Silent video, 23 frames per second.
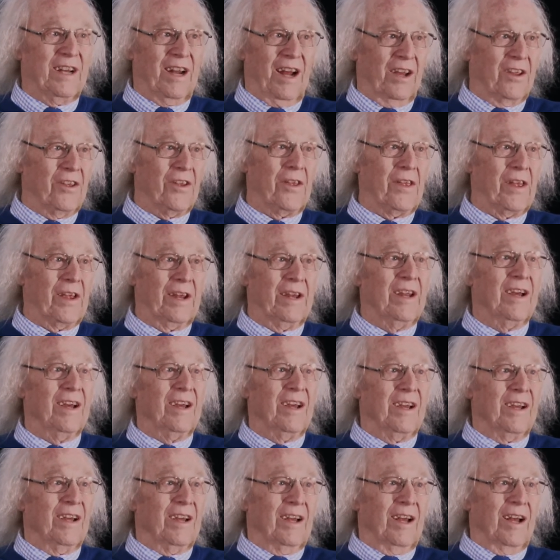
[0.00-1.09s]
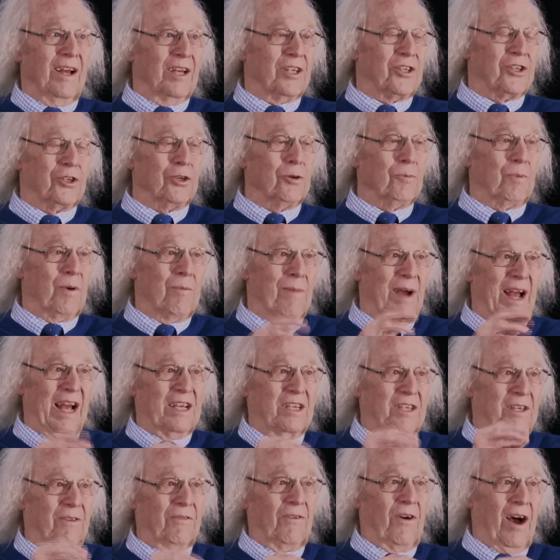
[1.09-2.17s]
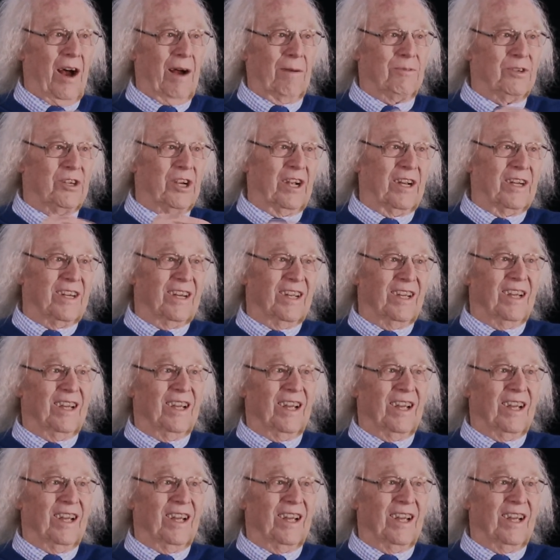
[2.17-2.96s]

other than a supermassive object.